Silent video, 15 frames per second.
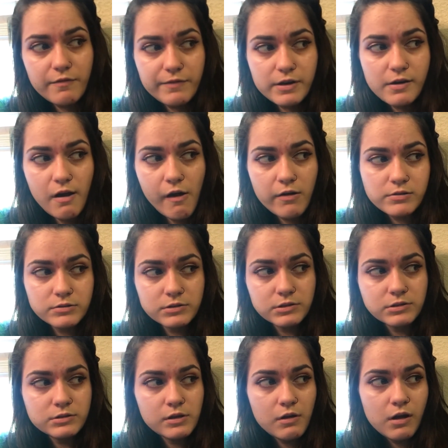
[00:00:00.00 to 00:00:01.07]
oven.
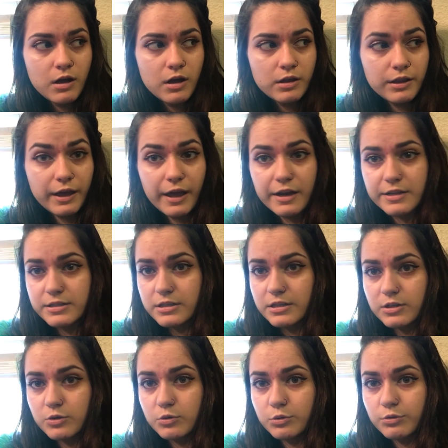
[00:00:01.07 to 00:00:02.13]
They gotta
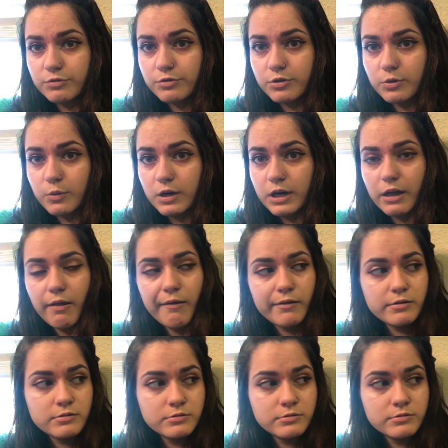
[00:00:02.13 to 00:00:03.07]
sit and cool for a while.